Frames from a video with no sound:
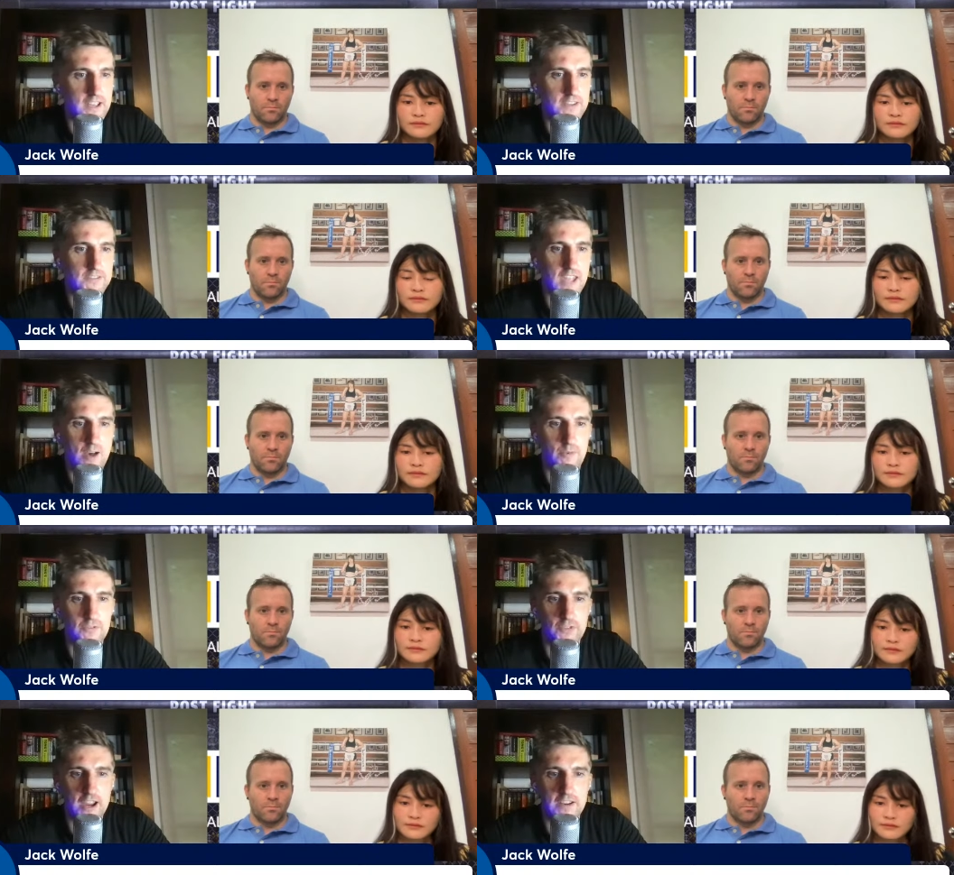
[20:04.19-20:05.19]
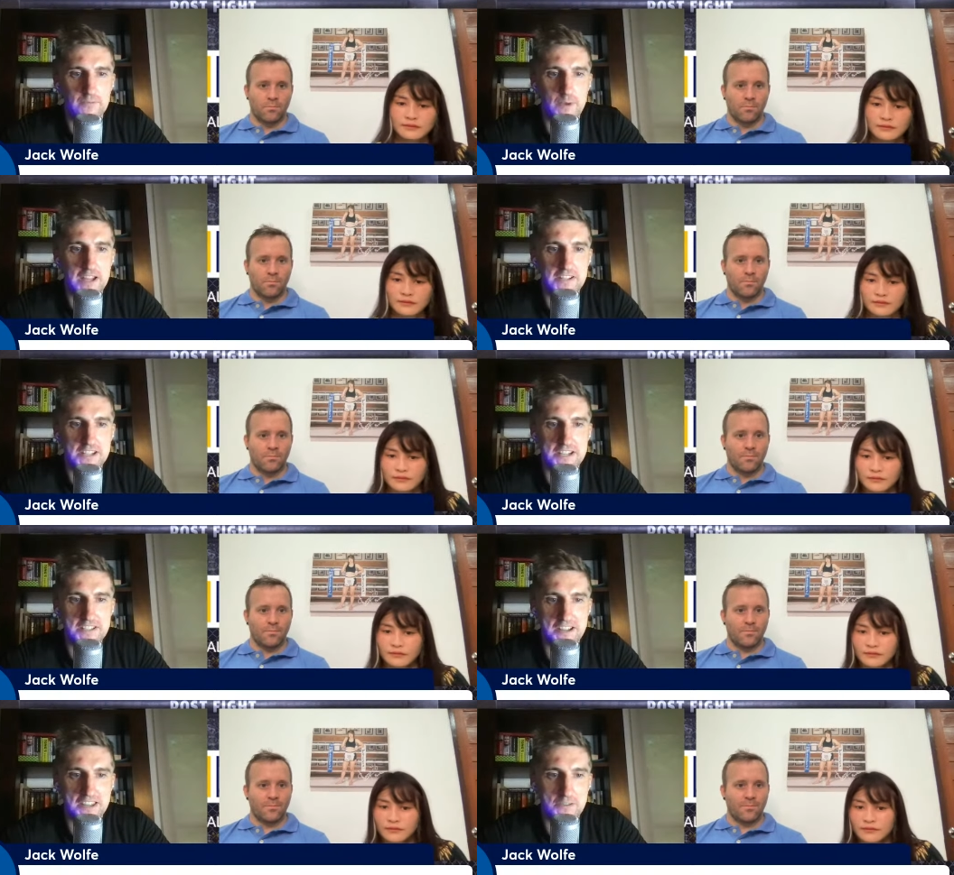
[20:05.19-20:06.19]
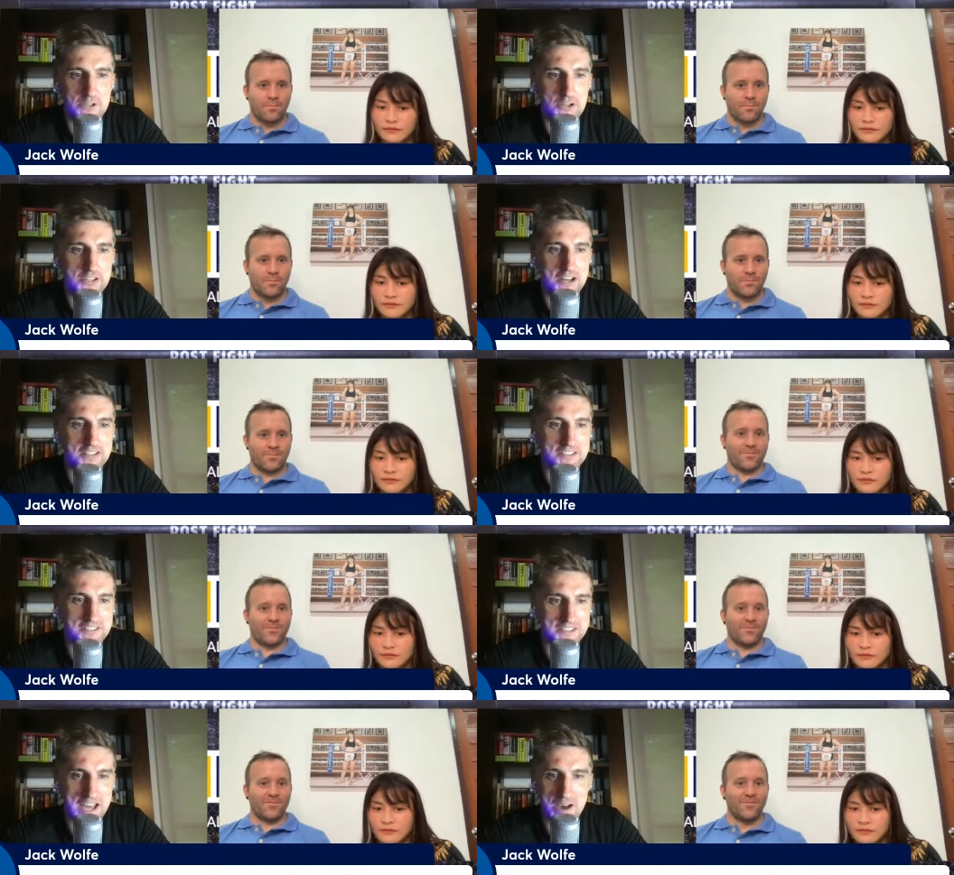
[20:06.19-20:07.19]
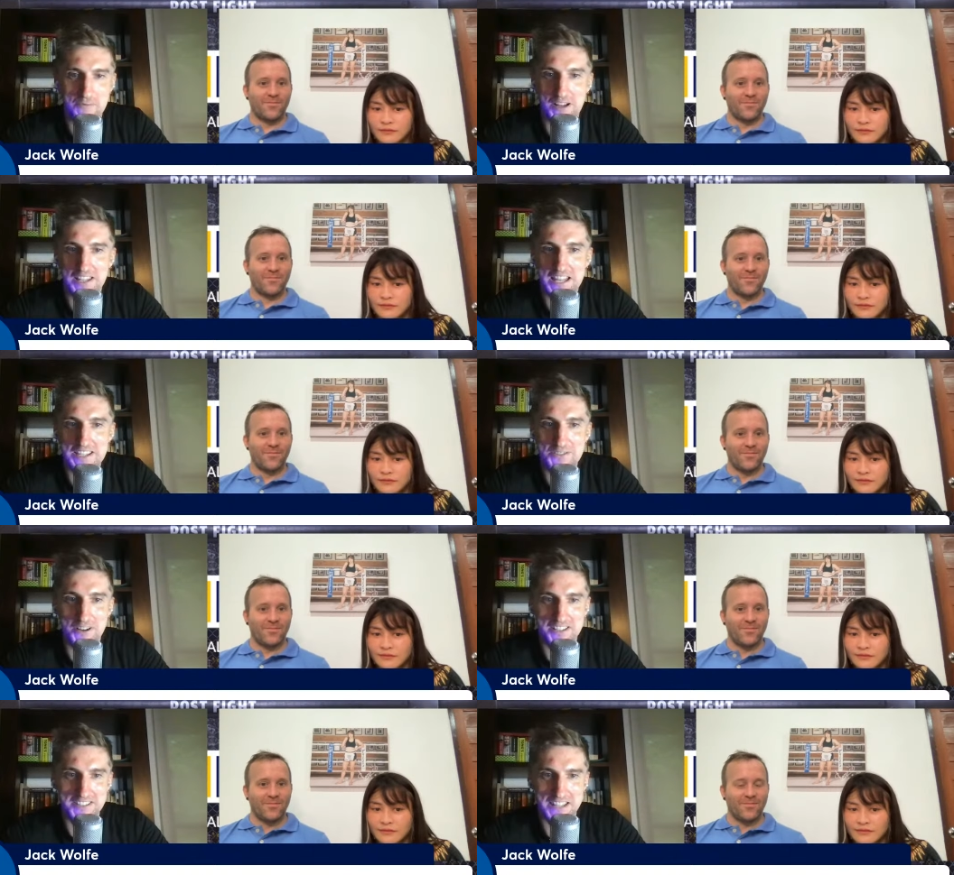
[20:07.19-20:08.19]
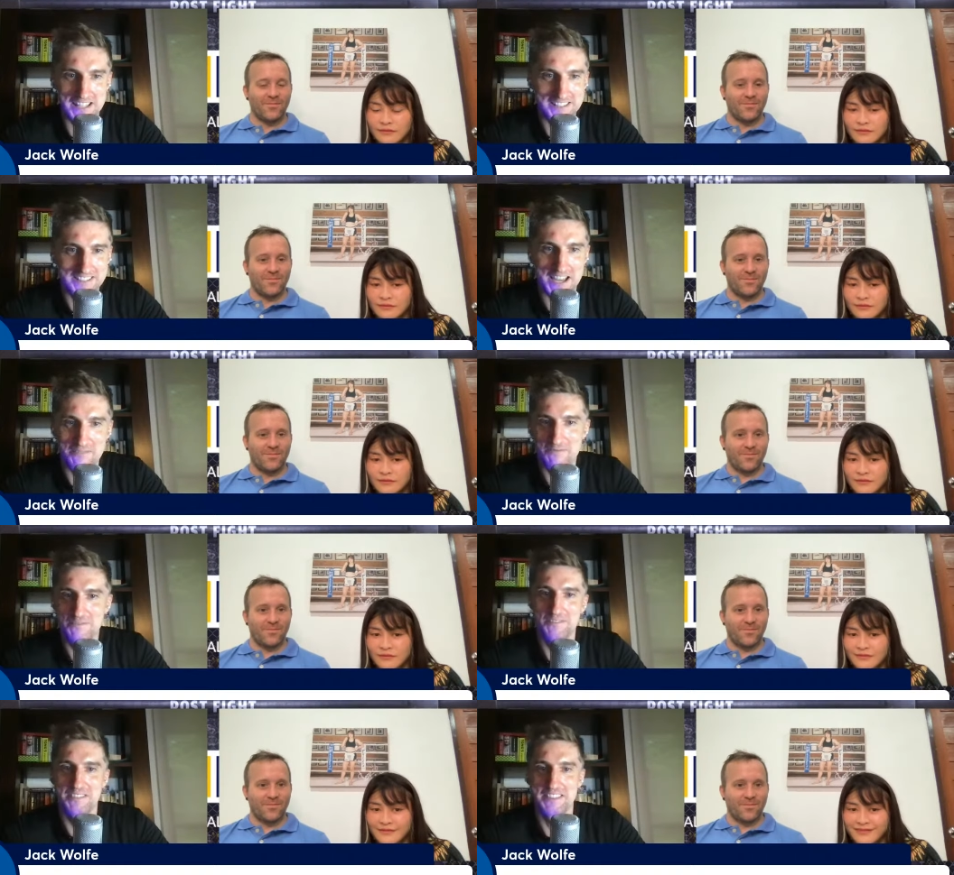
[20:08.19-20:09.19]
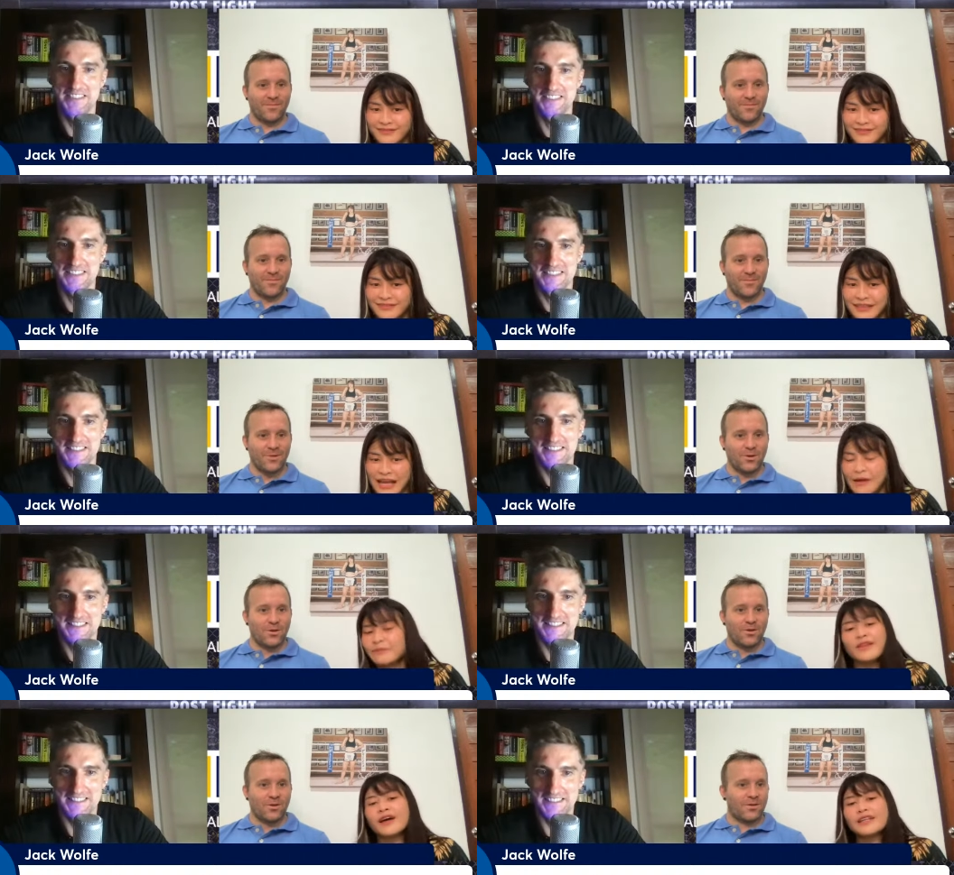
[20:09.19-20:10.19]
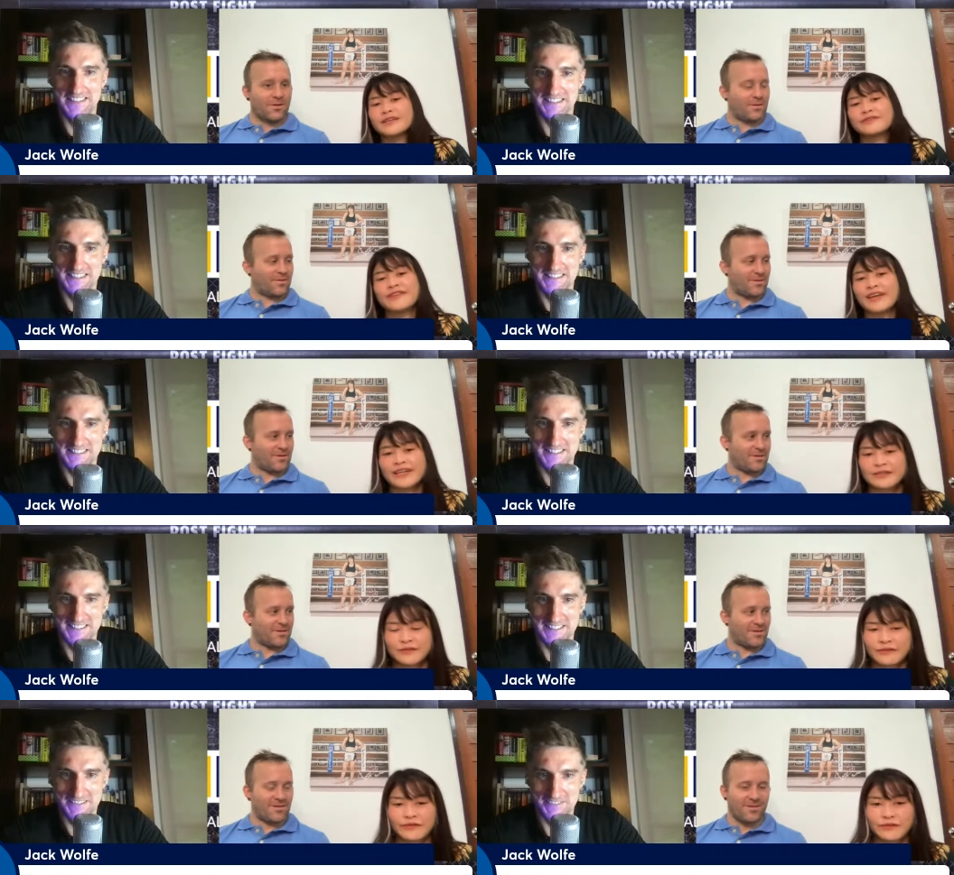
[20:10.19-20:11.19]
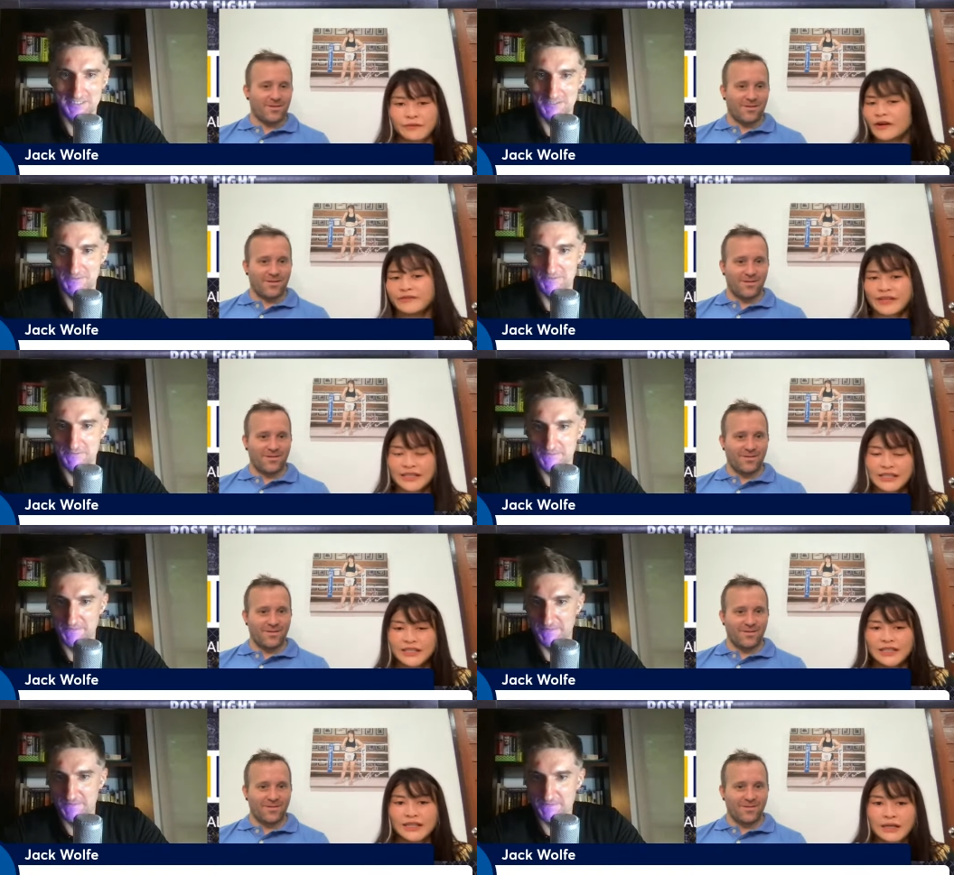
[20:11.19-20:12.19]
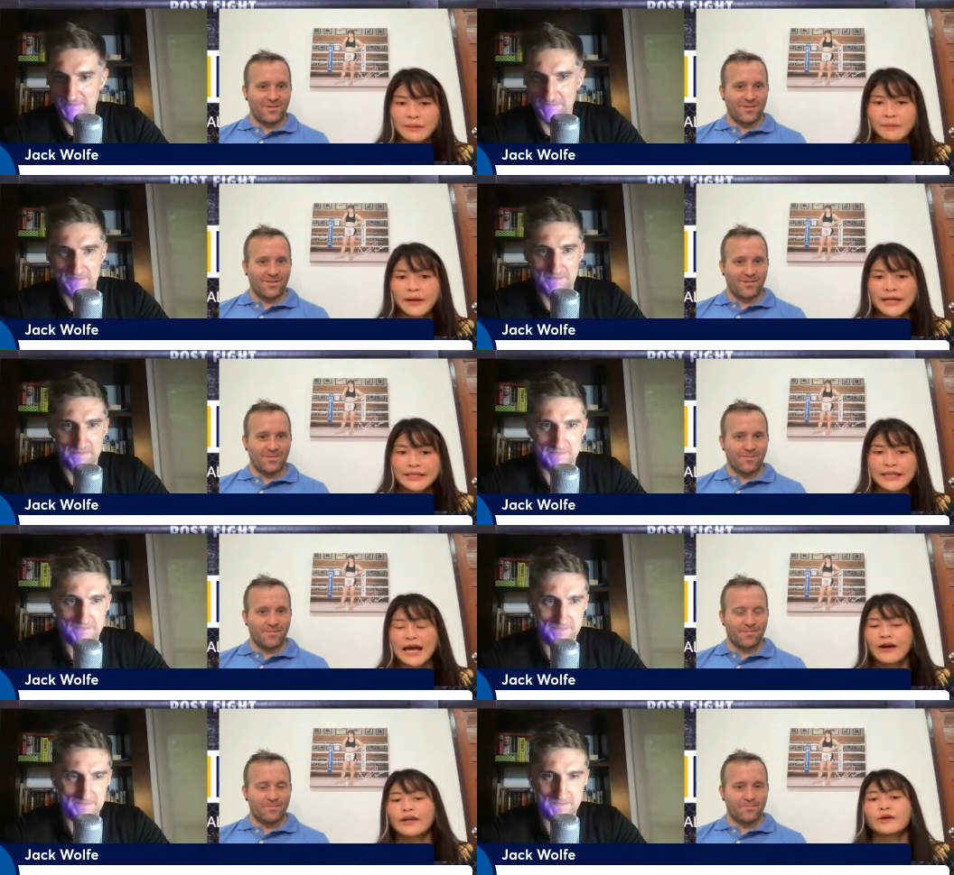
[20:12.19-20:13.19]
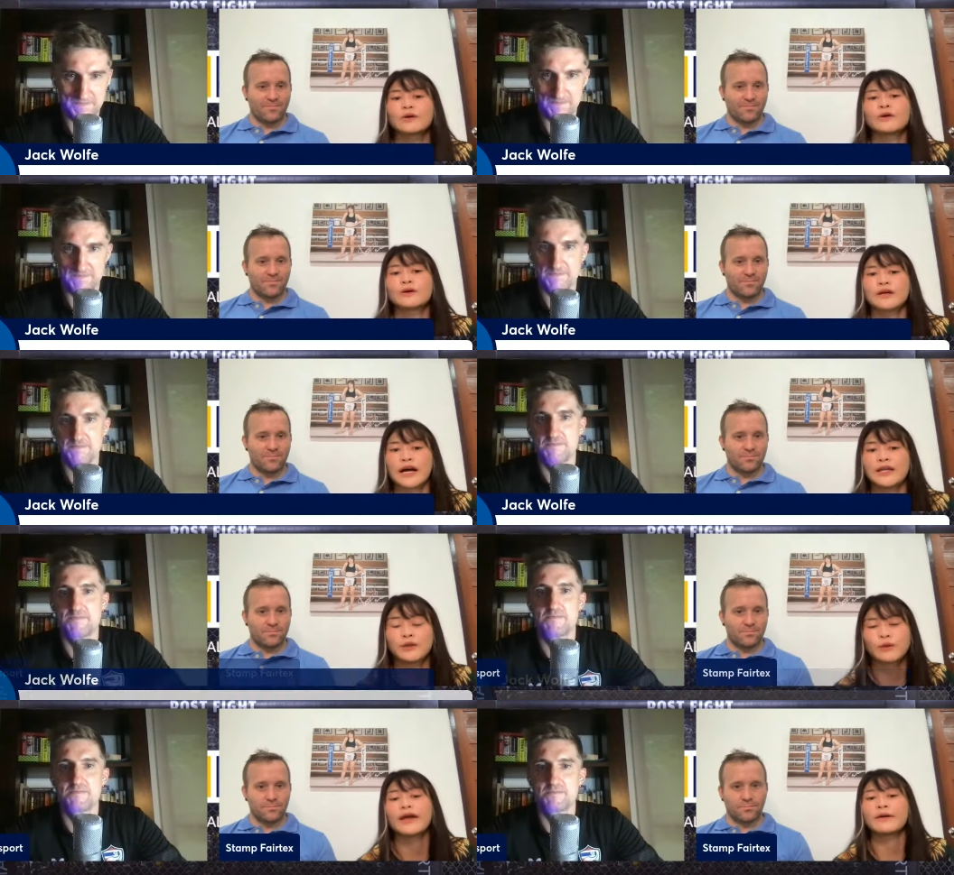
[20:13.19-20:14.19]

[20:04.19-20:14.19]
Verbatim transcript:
Speaker 1: Is Stamp afraid of Pet Phetjeeja? I think we know the answer to that, but I'll let you answer that, Stamp.
Speaker 2: I'm not afraid of her, but now I go, I do